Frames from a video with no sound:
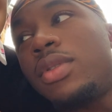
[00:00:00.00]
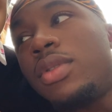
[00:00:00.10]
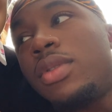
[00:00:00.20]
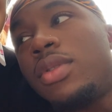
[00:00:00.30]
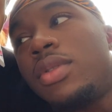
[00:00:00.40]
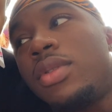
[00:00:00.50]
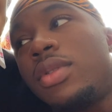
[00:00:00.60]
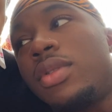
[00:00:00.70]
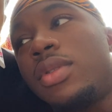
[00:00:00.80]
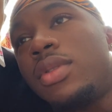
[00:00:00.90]

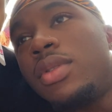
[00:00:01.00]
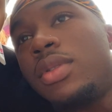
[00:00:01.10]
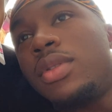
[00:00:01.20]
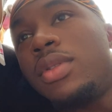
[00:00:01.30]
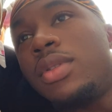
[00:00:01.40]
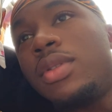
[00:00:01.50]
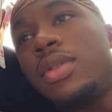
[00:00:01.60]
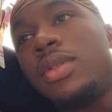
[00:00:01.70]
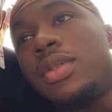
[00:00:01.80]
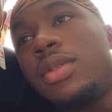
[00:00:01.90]

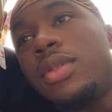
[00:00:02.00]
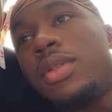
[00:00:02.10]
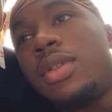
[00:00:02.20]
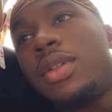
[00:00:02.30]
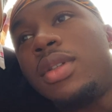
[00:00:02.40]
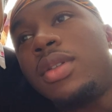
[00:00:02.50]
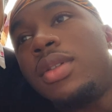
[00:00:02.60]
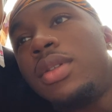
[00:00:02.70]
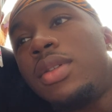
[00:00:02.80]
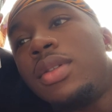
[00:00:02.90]

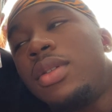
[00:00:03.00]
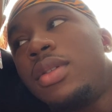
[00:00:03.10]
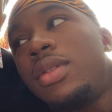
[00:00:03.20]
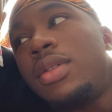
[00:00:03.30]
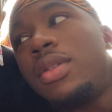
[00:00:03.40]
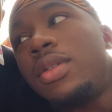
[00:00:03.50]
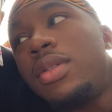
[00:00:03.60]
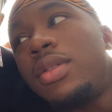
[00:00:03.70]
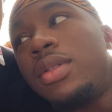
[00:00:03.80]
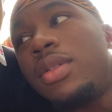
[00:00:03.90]

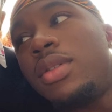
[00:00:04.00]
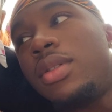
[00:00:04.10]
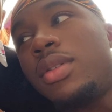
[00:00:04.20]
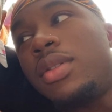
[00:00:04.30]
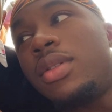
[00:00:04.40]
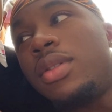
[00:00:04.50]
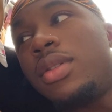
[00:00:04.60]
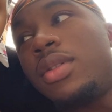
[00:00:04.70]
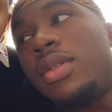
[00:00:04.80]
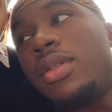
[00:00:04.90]

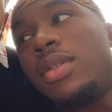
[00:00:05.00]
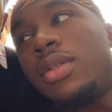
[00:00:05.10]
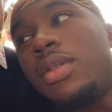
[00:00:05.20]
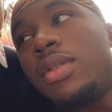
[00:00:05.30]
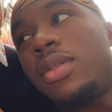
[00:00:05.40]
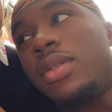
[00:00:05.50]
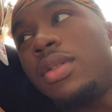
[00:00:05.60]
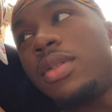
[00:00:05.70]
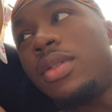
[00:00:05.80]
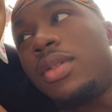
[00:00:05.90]

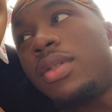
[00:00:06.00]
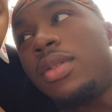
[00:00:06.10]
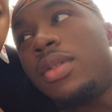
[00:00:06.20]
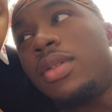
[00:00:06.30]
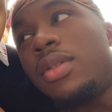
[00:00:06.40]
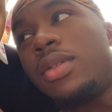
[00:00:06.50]
(not speaking)